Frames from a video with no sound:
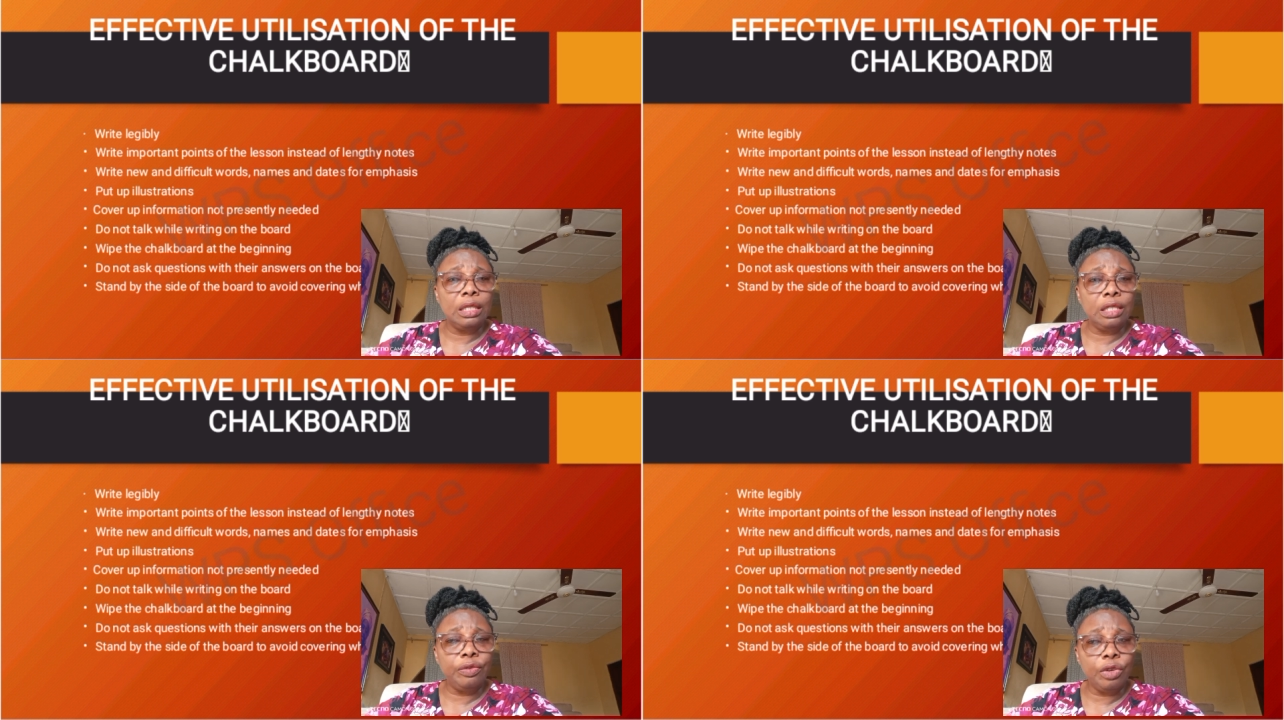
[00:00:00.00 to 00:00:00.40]

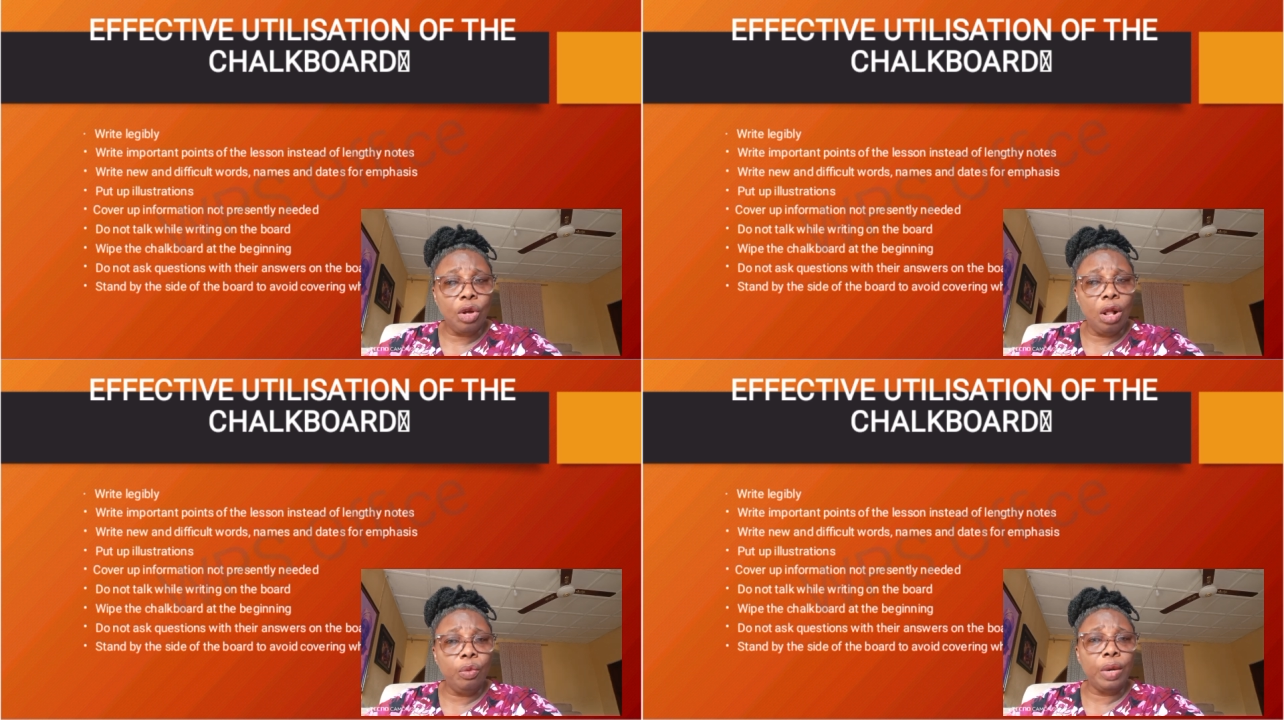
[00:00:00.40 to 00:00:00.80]

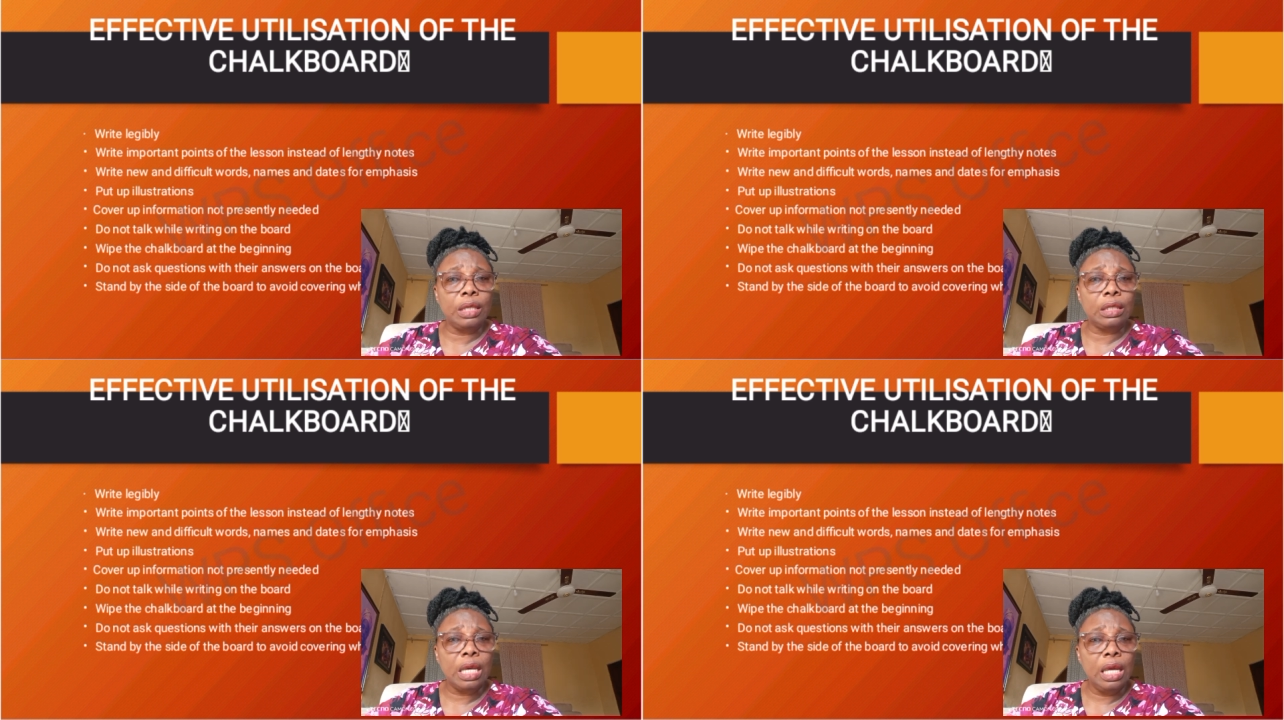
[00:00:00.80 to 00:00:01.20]
difficult
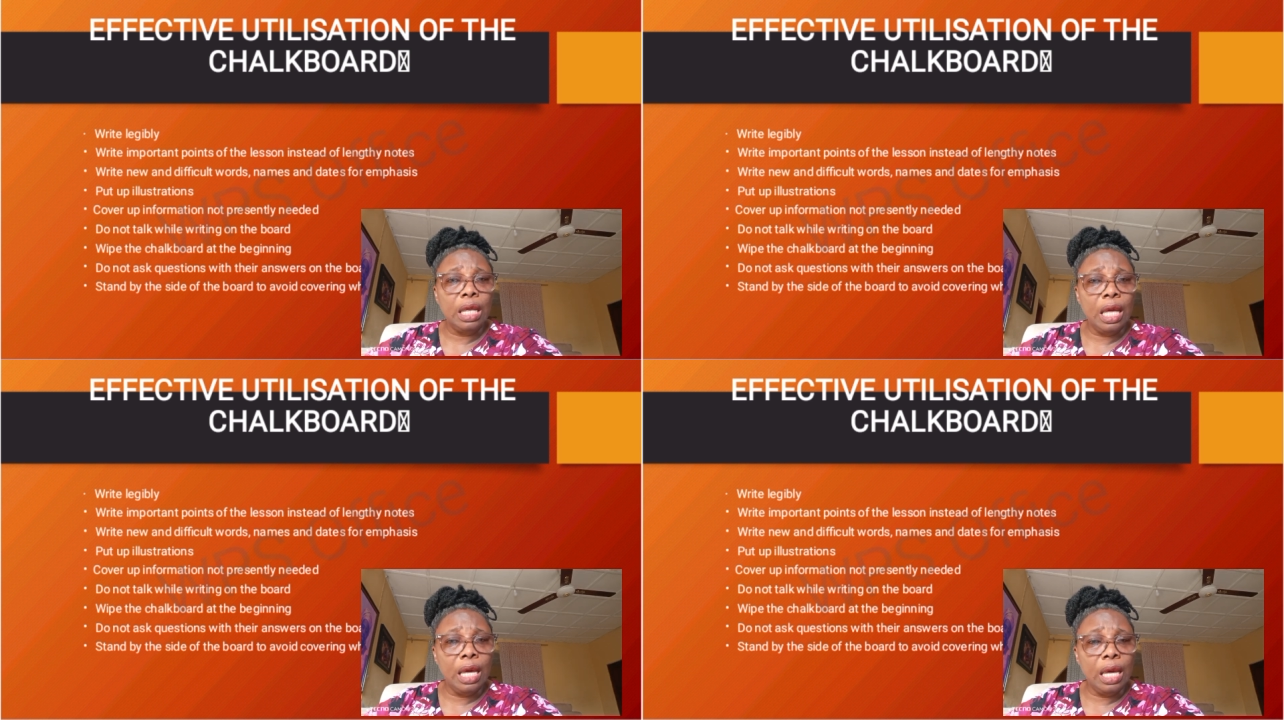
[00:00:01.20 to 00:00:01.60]
words,
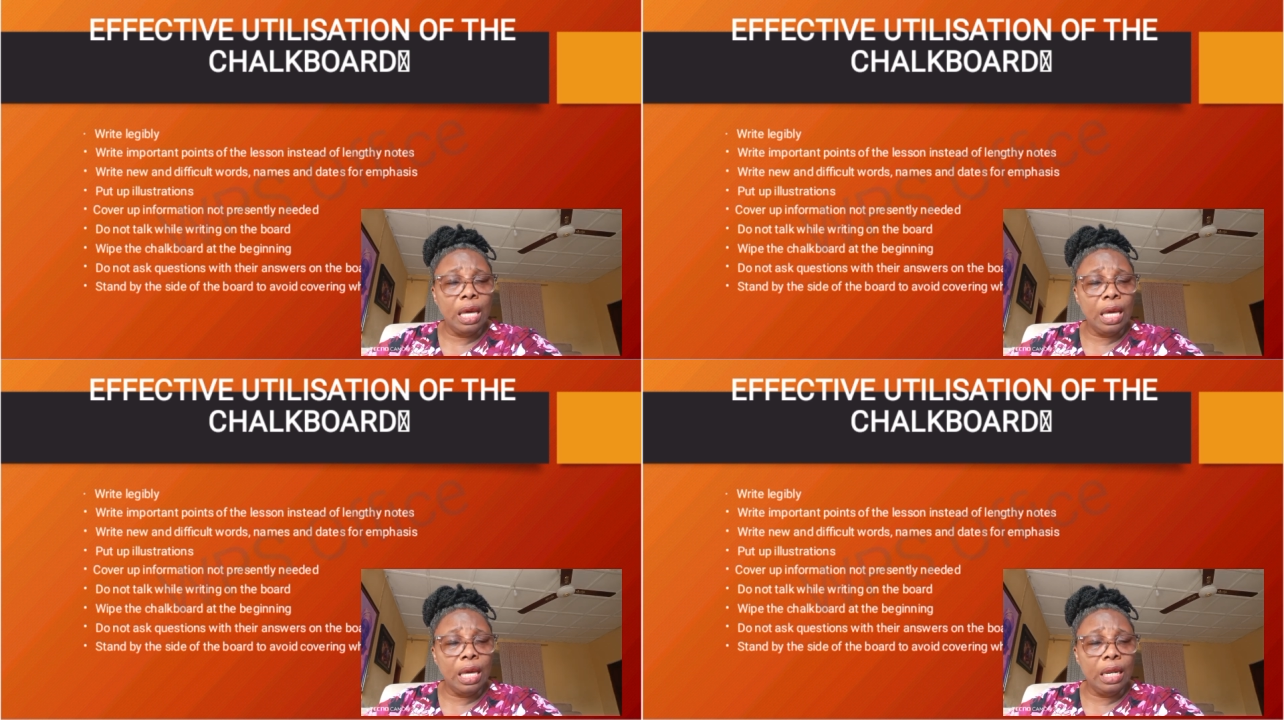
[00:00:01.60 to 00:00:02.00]

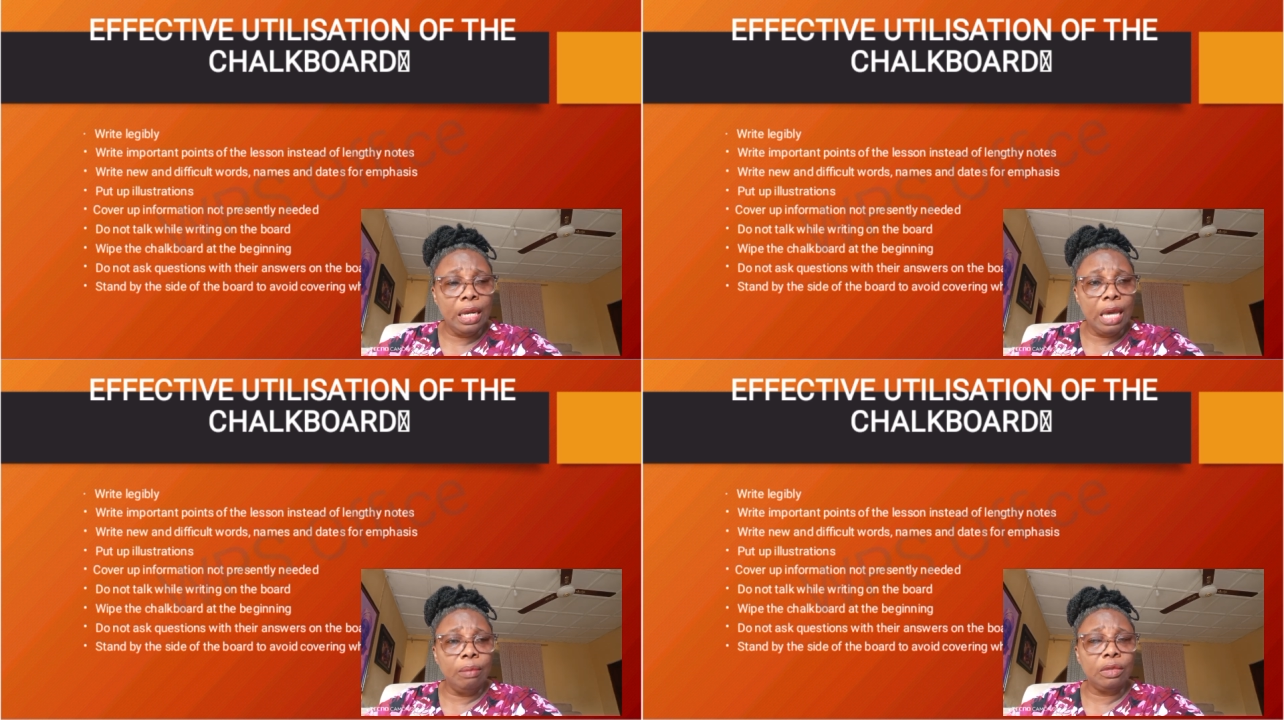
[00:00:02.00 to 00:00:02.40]

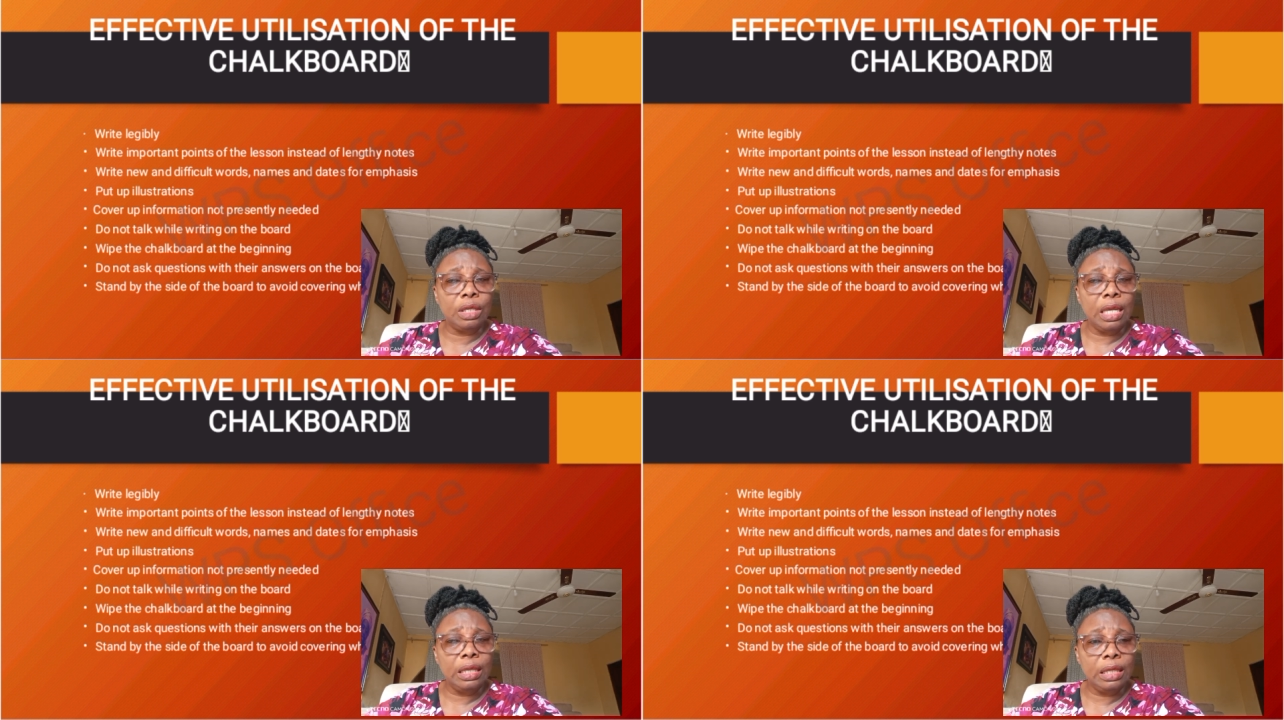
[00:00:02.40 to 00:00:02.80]
names,